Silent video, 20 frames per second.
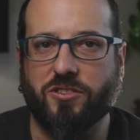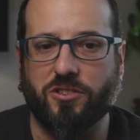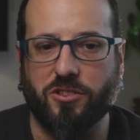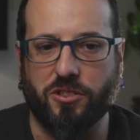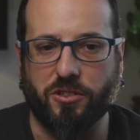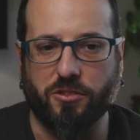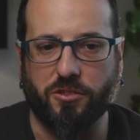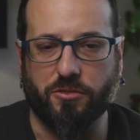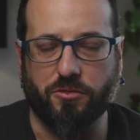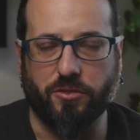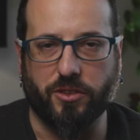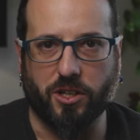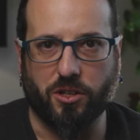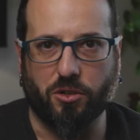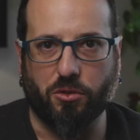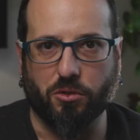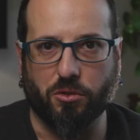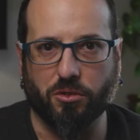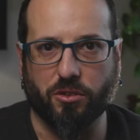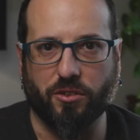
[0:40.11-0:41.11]
to the
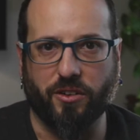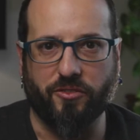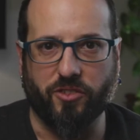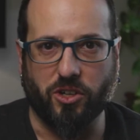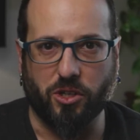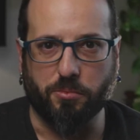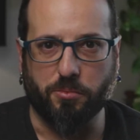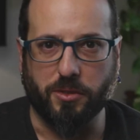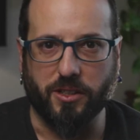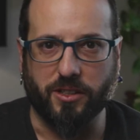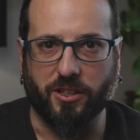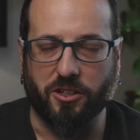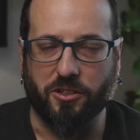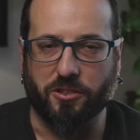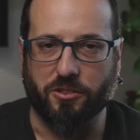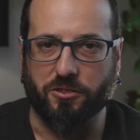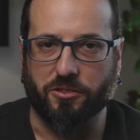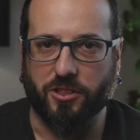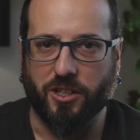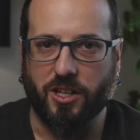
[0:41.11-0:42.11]
core of
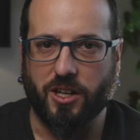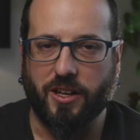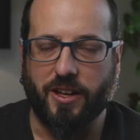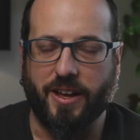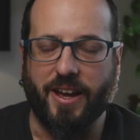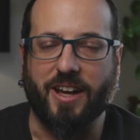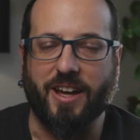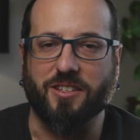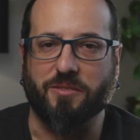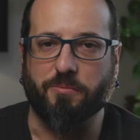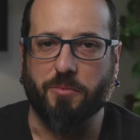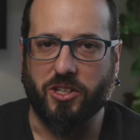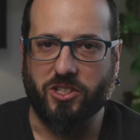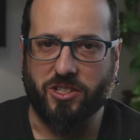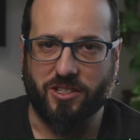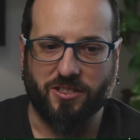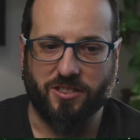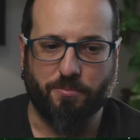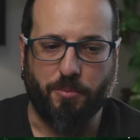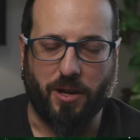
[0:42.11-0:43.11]
OpenCode as much
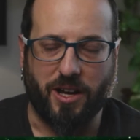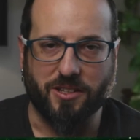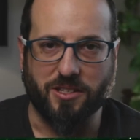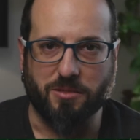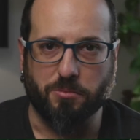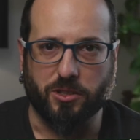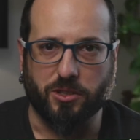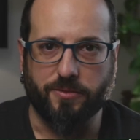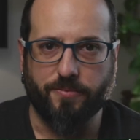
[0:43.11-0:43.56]
as possible.